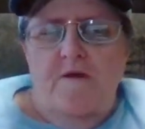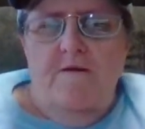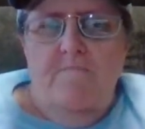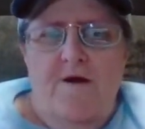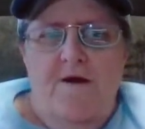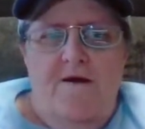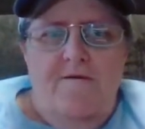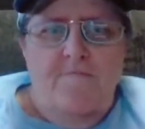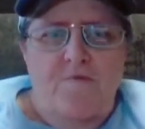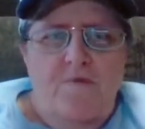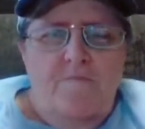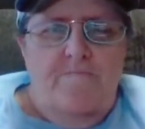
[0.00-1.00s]
in my
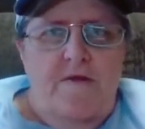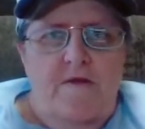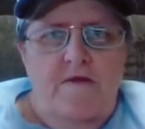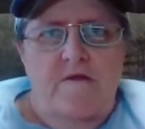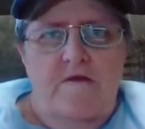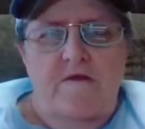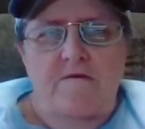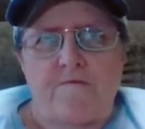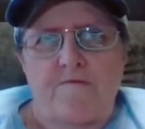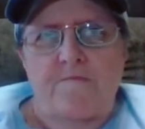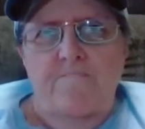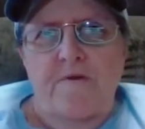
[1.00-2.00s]
humble opinion, either
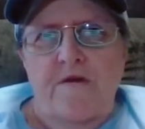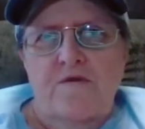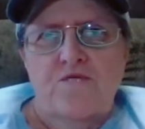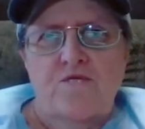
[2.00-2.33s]
the biggest